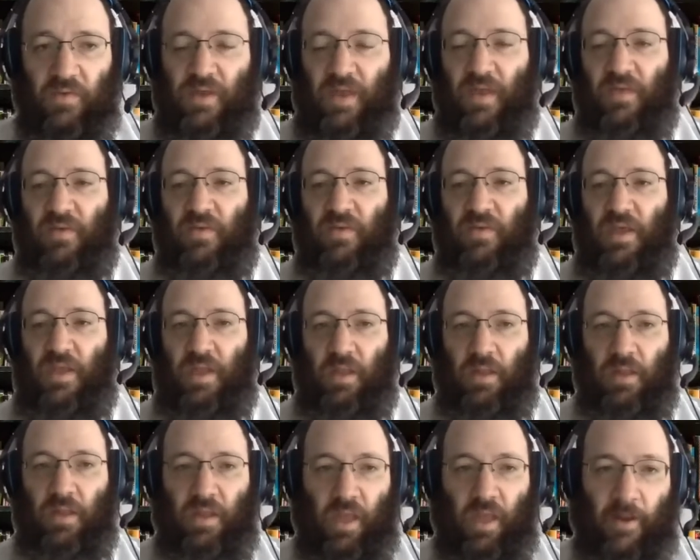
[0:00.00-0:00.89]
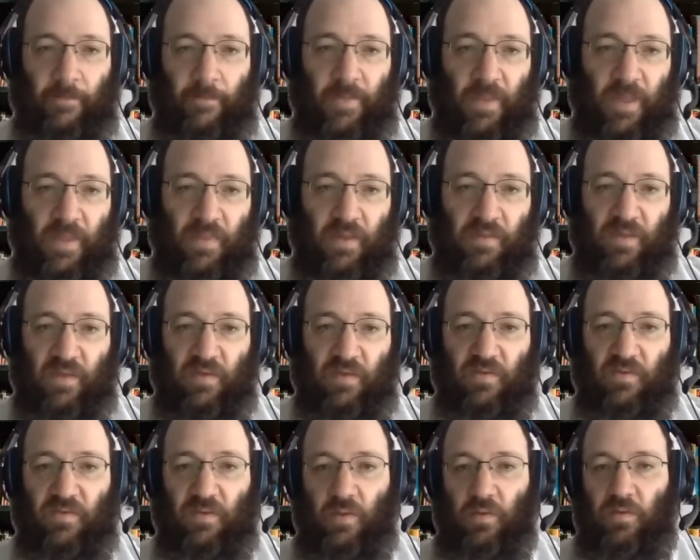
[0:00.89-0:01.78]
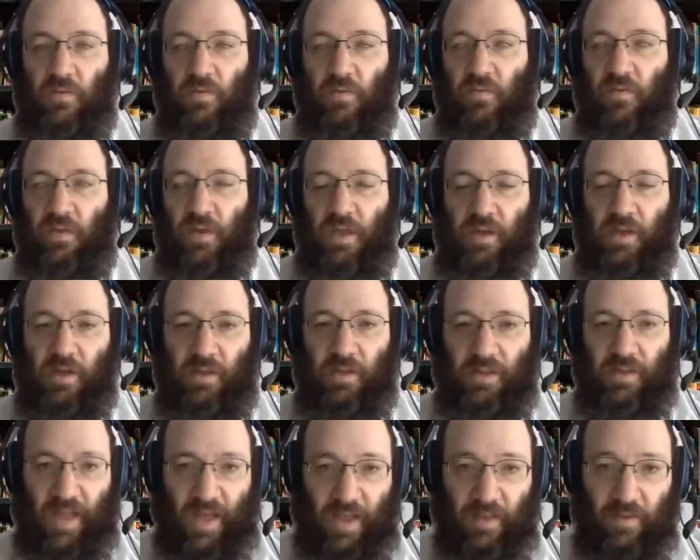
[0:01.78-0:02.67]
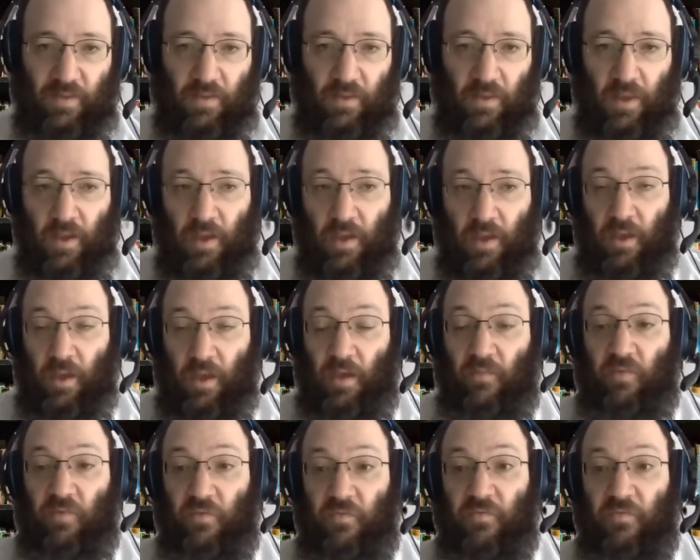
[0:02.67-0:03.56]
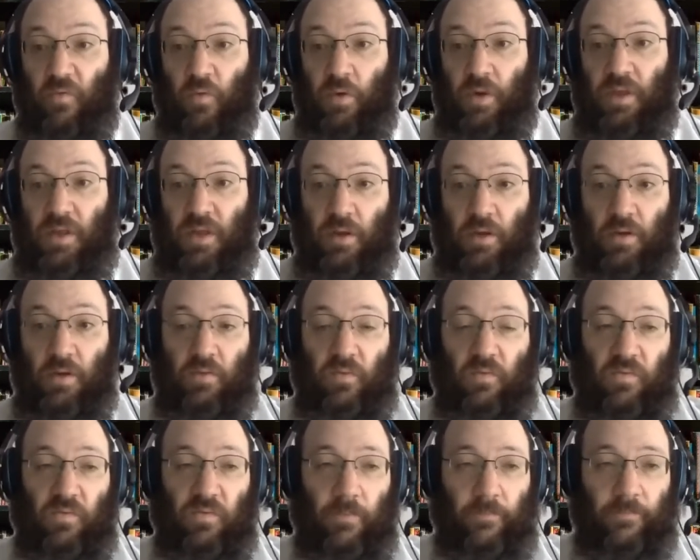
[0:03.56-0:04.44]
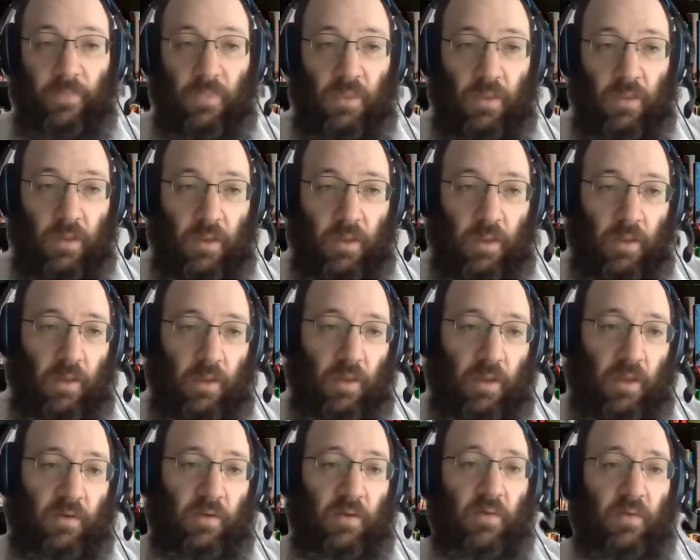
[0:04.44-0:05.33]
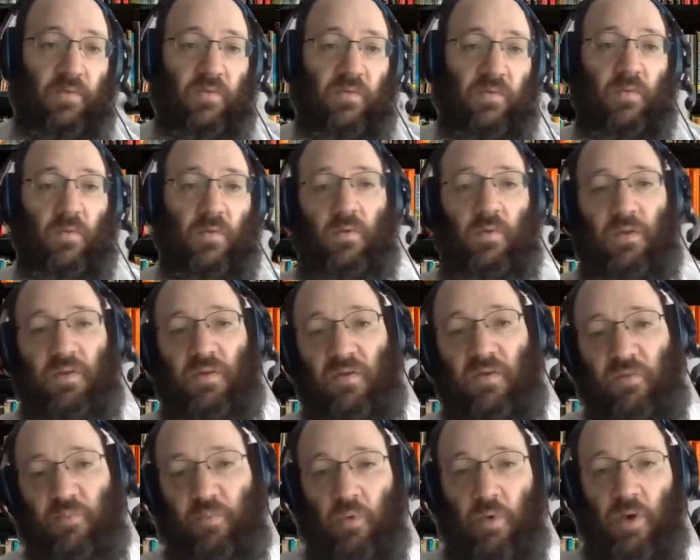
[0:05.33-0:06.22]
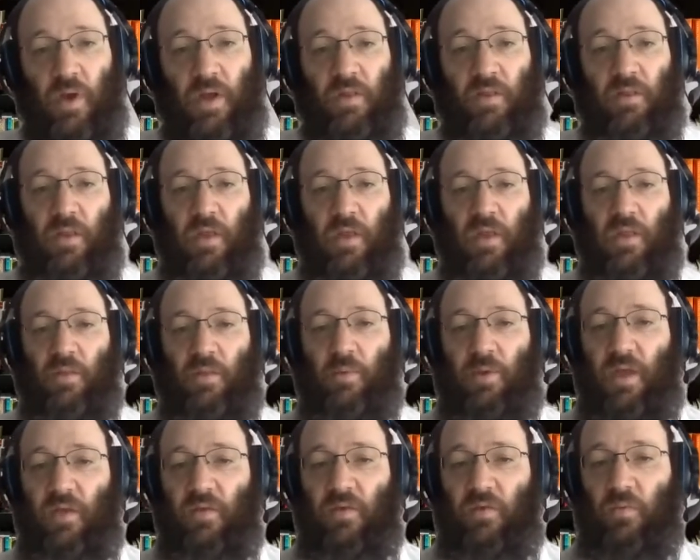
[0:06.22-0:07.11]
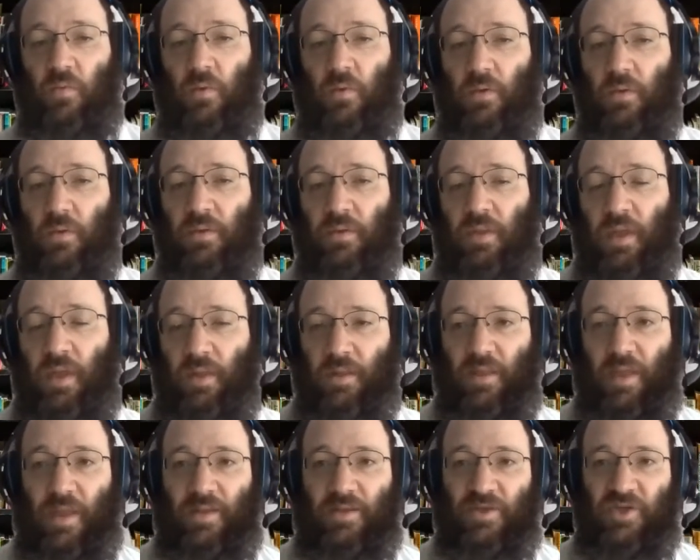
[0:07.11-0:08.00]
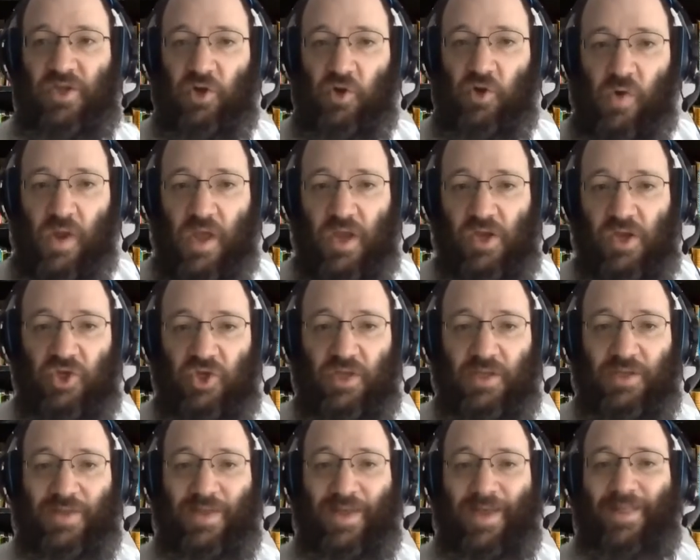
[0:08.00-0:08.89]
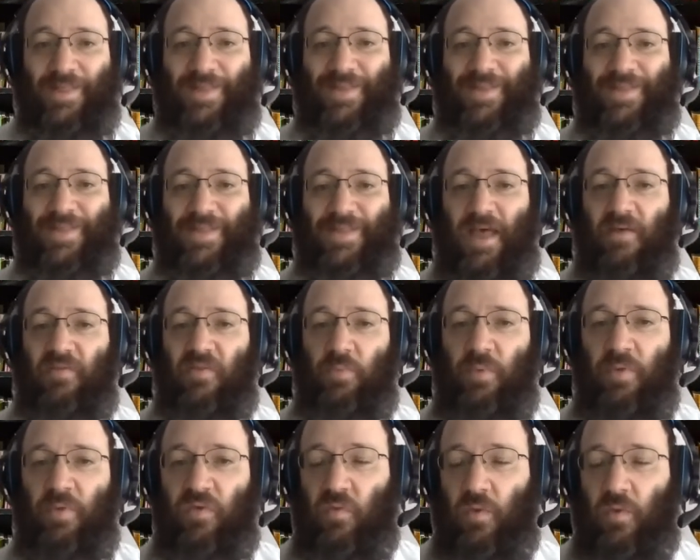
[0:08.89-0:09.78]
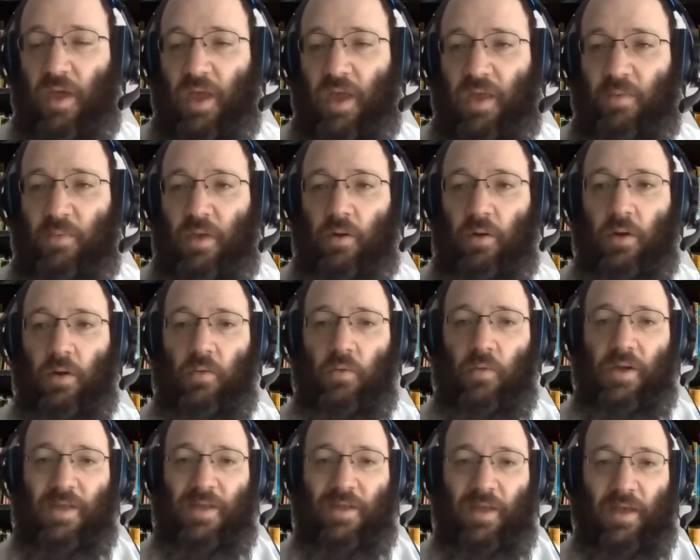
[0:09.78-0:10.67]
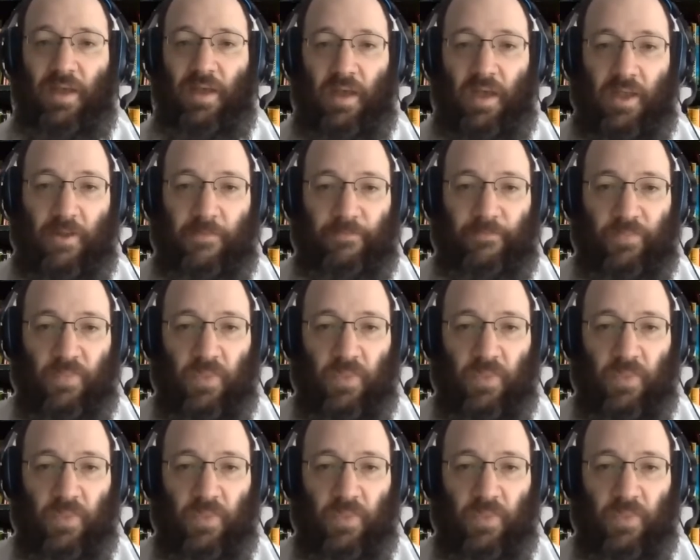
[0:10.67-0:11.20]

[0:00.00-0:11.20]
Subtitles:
against eating dam and that they still used to eat it a lot after 40 years. And also, at this point, Bnei Yisrael, that generation that left Mitzrayim, had already died.